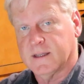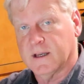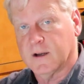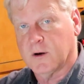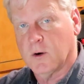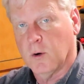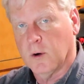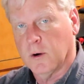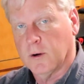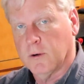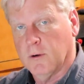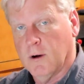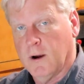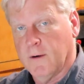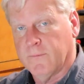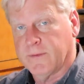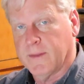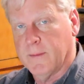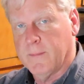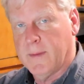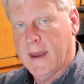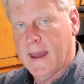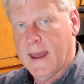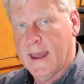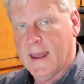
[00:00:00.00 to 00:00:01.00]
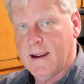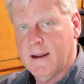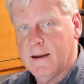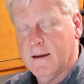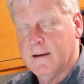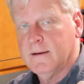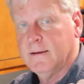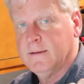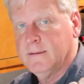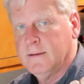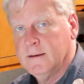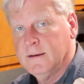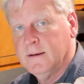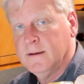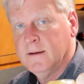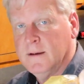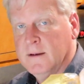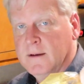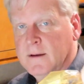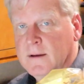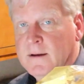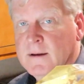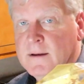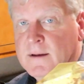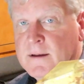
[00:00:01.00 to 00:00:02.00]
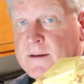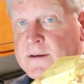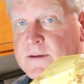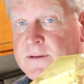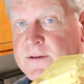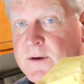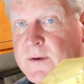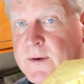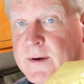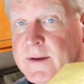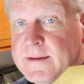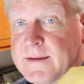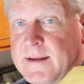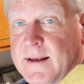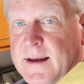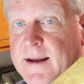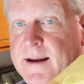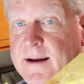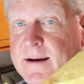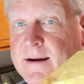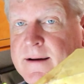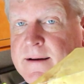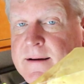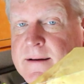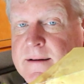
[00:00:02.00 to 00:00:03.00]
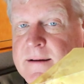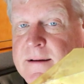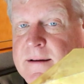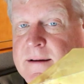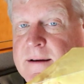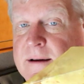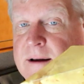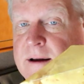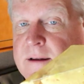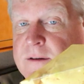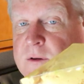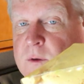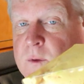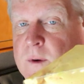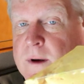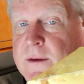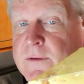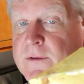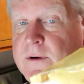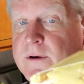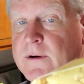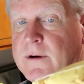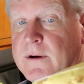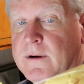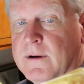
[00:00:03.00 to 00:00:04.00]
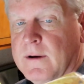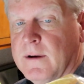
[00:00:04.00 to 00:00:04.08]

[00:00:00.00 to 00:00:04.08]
the corner off the bag, so it's like a squeezer.